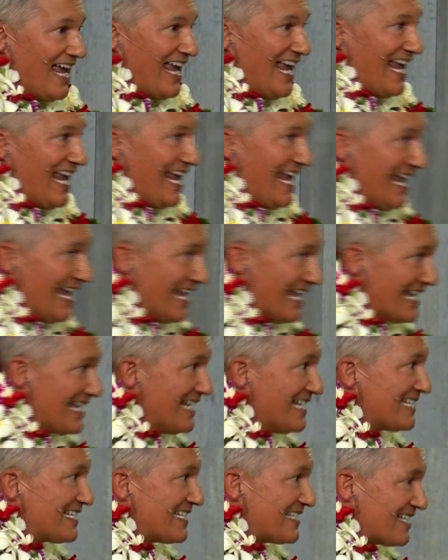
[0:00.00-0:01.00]

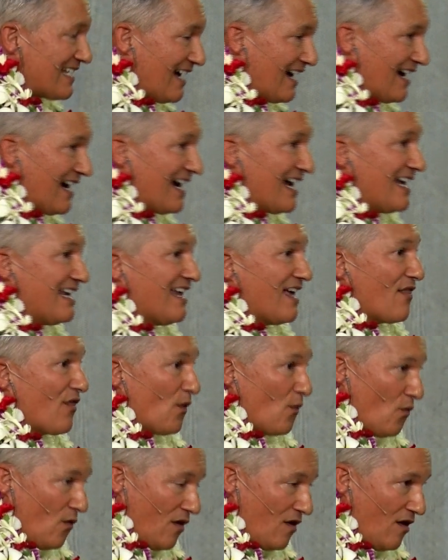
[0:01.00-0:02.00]
inside the
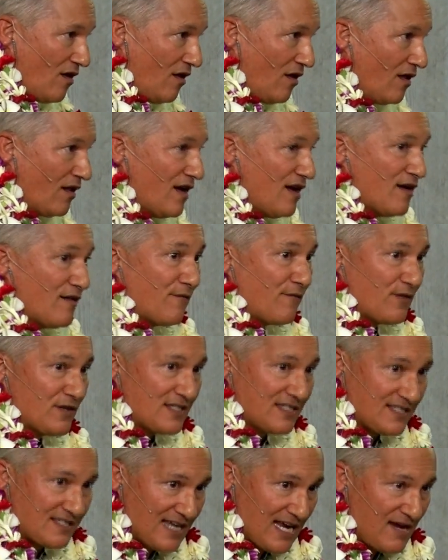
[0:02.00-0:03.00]
wall for
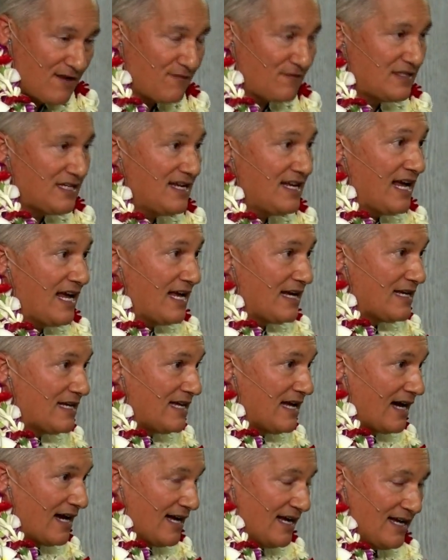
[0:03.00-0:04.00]
safety at
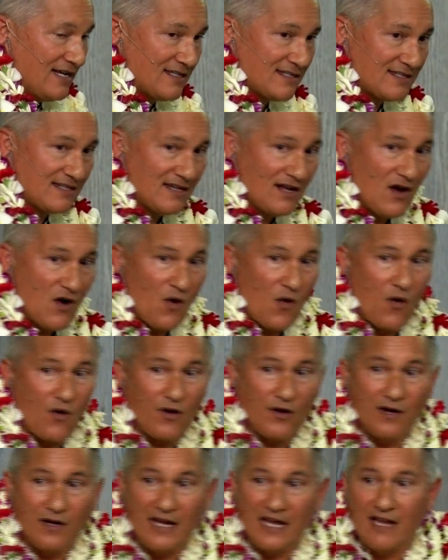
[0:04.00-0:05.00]
night,
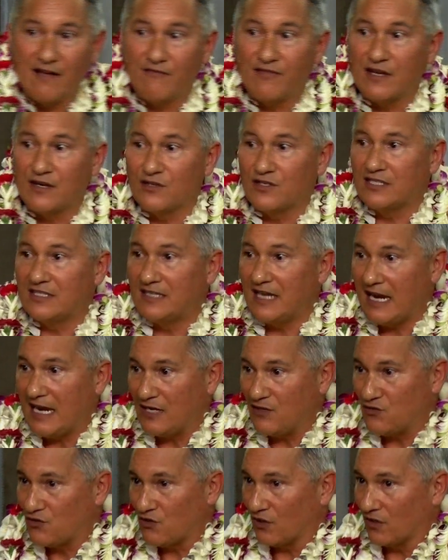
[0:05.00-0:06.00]
or if there's
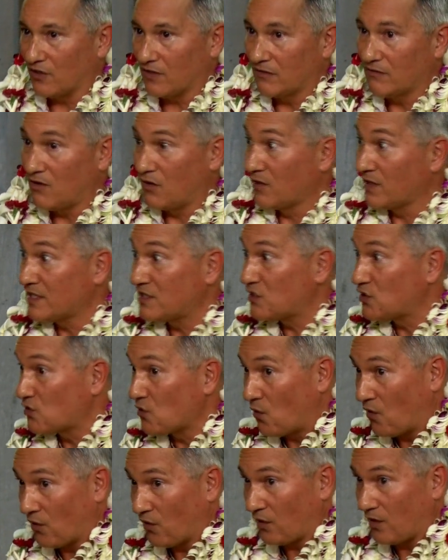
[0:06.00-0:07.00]
danger or a
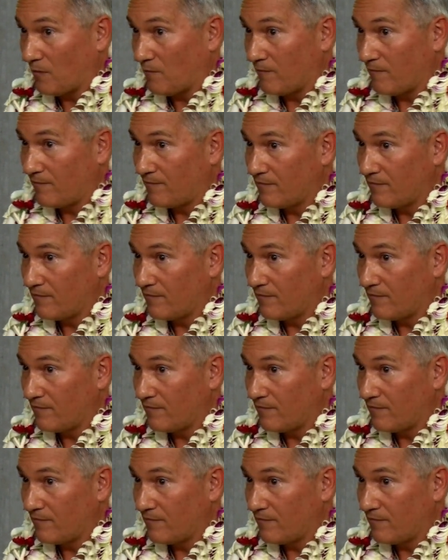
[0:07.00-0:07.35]
storm.